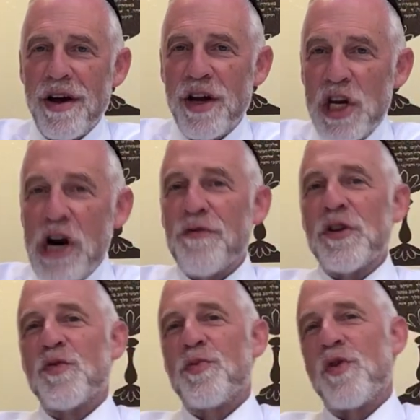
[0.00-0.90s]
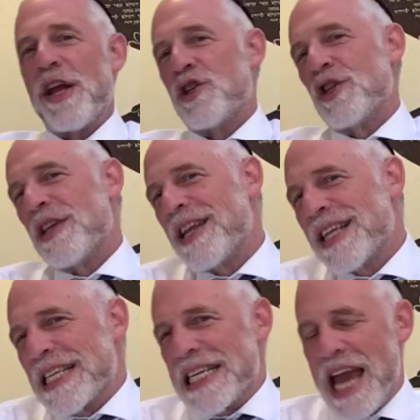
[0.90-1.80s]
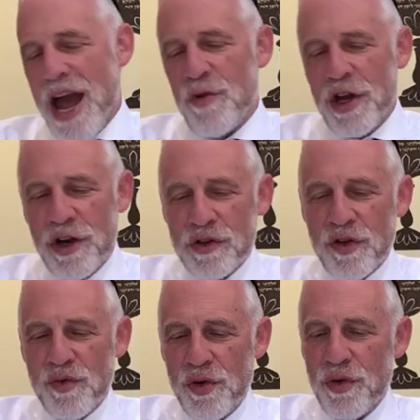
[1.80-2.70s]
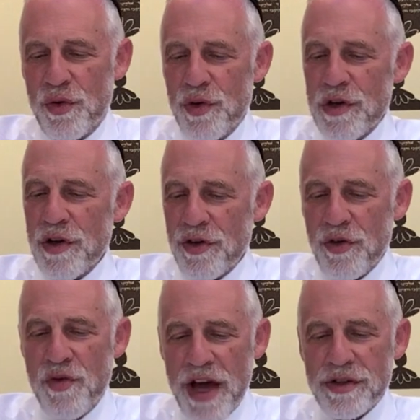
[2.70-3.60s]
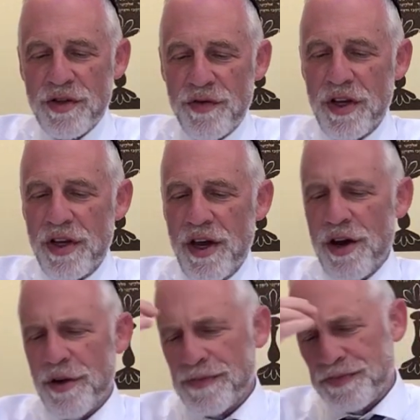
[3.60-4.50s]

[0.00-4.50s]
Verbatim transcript: enough inspiration that it could carry us through the rest of the year.